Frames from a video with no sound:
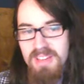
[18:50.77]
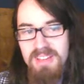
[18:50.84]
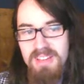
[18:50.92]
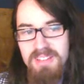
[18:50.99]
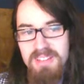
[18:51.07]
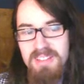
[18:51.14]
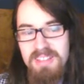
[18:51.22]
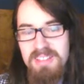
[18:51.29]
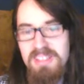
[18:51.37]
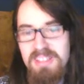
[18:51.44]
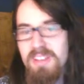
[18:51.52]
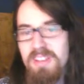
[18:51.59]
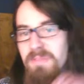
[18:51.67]

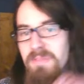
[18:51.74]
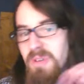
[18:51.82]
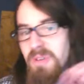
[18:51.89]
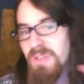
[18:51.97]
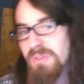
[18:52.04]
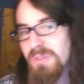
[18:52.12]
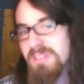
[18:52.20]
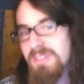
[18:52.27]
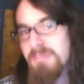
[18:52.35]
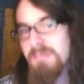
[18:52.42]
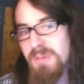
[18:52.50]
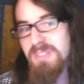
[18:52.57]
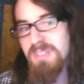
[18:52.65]
that kind of look the
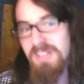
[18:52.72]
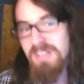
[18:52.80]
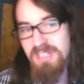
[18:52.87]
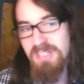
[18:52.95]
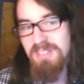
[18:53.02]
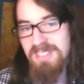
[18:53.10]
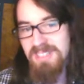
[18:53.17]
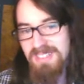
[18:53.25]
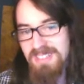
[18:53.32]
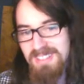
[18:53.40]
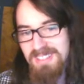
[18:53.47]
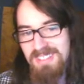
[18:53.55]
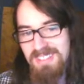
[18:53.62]
most delicious,
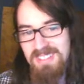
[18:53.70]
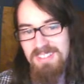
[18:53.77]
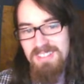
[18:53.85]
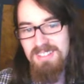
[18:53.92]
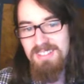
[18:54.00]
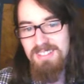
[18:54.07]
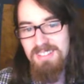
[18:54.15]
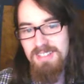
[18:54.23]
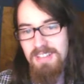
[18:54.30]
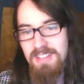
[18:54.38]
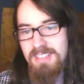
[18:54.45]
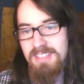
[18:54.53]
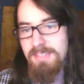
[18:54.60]

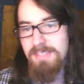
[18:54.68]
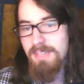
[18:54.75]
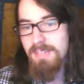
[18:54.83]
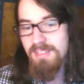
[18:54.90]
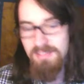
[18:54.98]
at least to me.